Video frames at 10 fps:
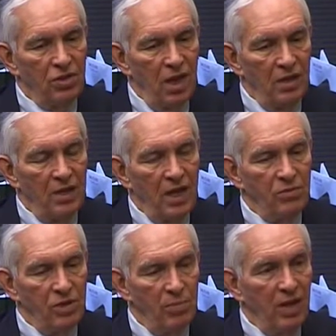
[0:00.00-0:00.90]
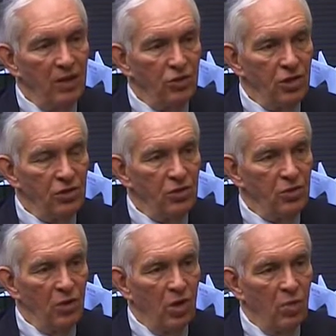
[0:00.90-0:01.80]
A lot of times the appellate judges
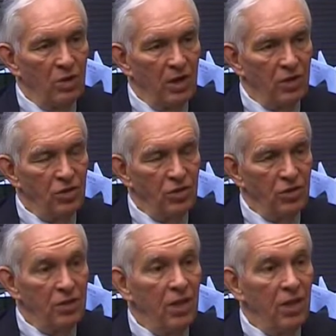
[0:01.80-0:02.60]
were always our judges.